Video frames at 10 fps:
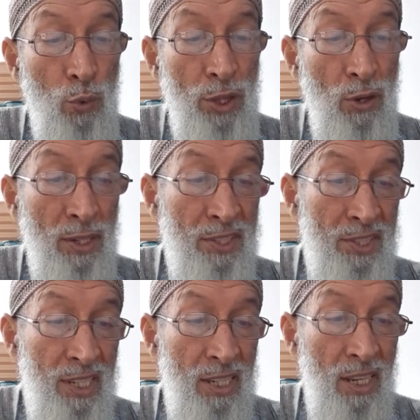would not
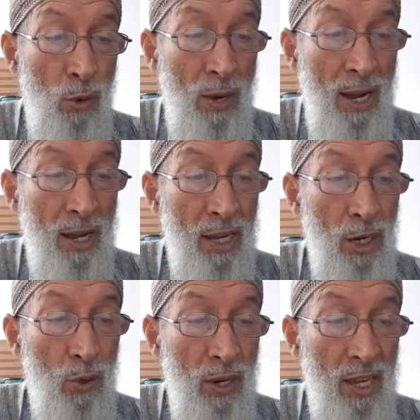seek Yahweh,
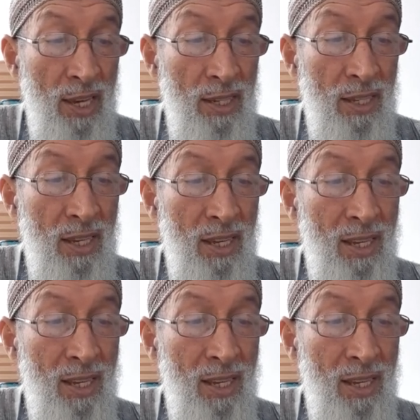Elohim,